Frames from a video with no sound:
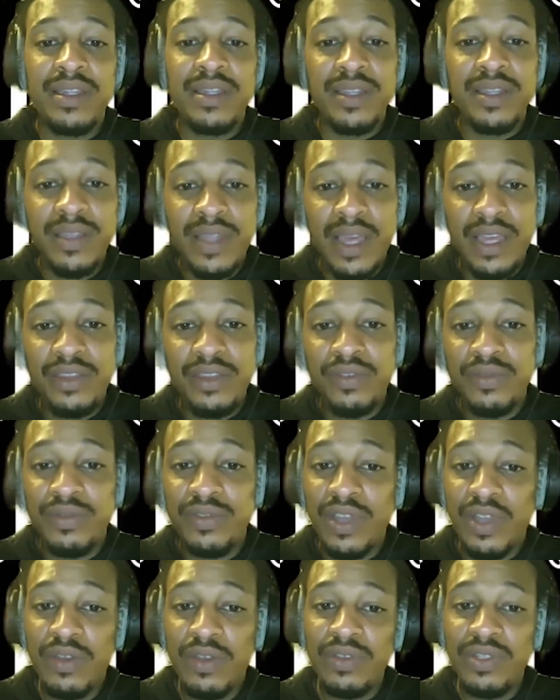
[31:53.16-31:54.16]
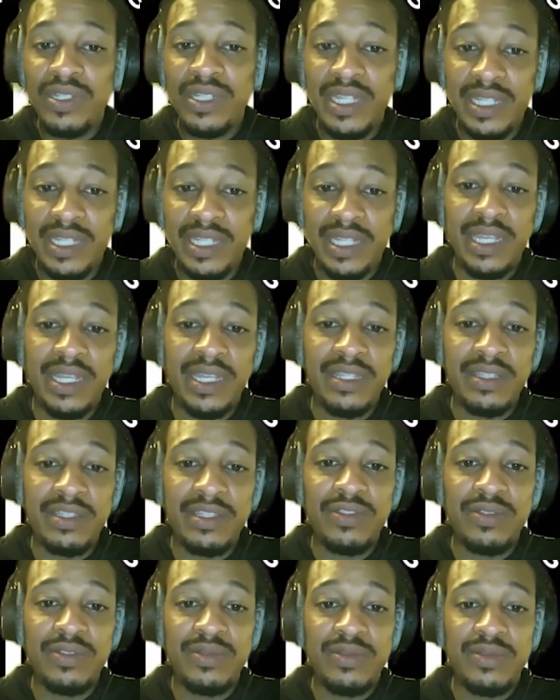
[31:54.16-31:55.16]
that you know you need to get
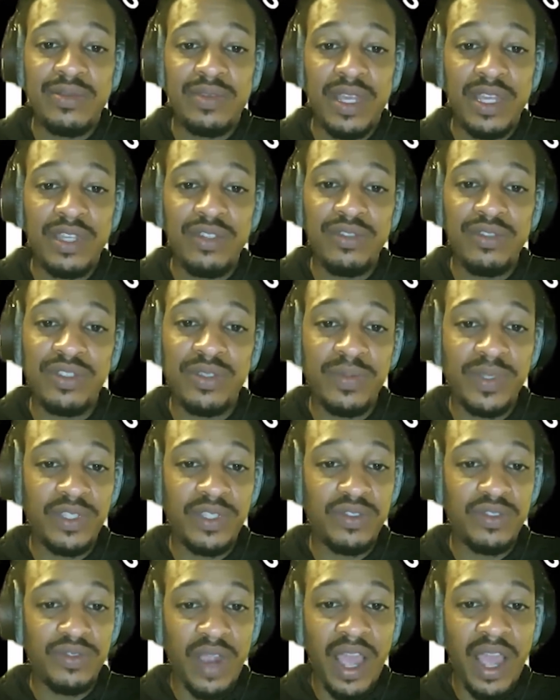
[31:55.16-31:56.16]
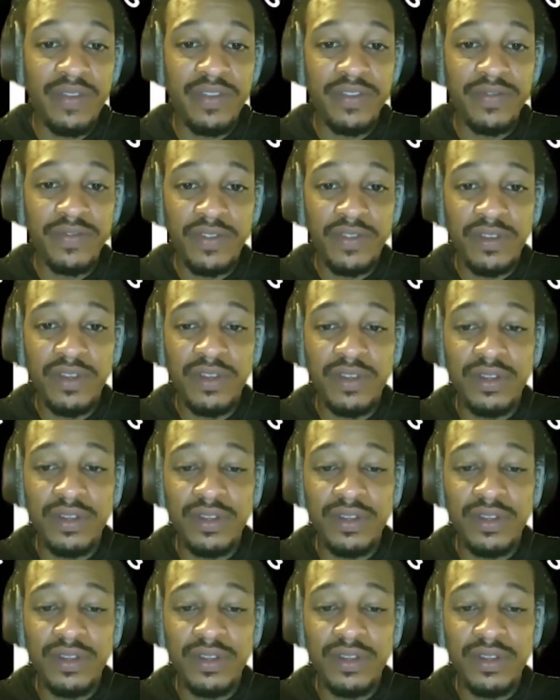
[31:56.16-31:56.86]
to, that you should be striving for.